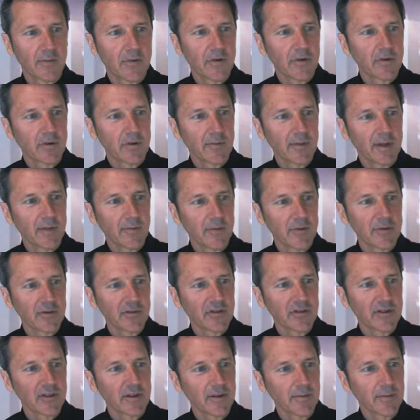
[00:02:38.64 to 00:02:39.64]
pure maple
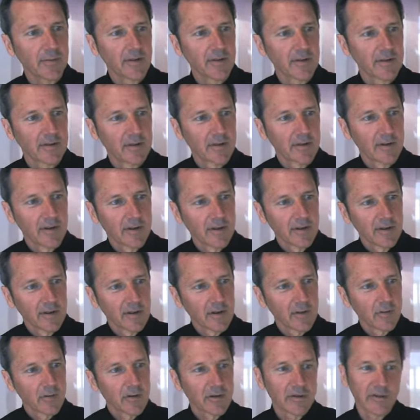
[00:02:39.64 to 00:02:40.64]
syrup,
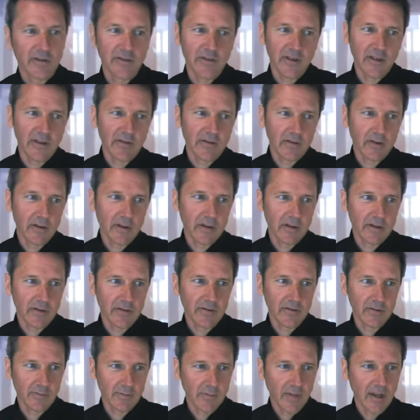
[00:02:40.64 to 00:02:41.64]
which essentially
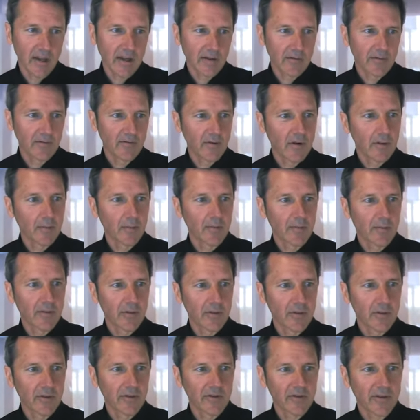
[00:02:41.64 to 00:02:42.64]
is made from
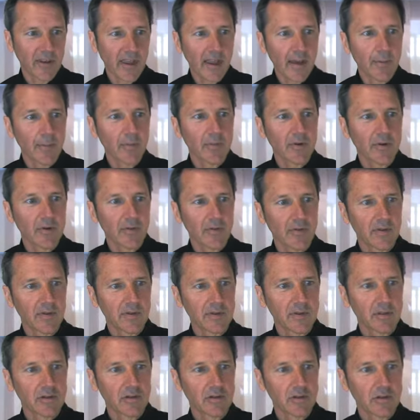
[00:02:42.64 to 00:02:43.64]
the sap of
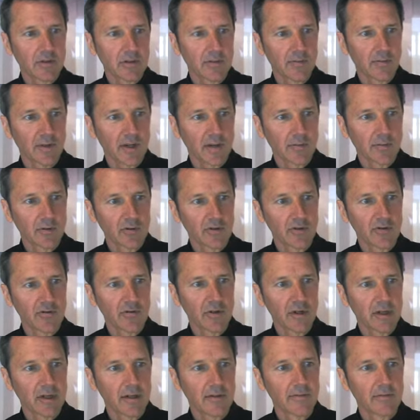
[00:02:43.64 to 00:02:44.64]
the sugar maple
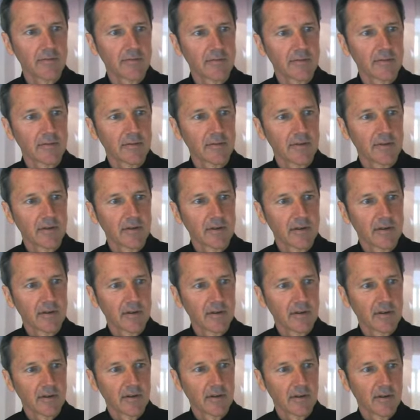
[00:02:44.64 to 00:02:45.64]
tree,
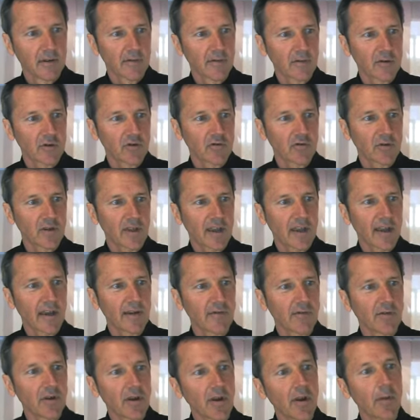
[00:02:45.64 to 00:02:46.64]
of which we
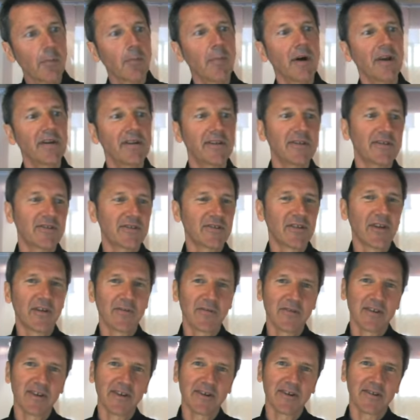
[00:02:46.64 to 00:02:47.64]
have an abundance
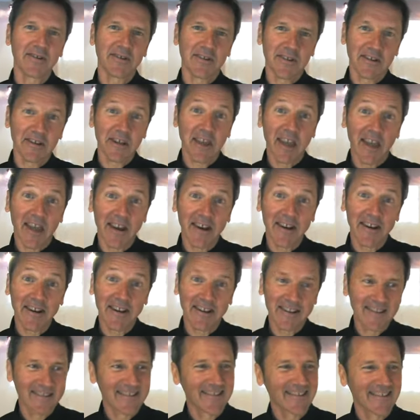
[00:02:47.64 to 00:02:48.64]
of here in
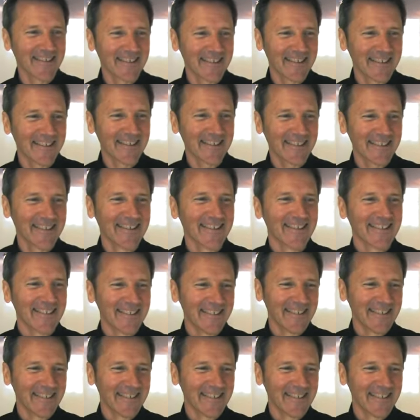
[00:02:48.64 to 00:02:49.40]
Canada.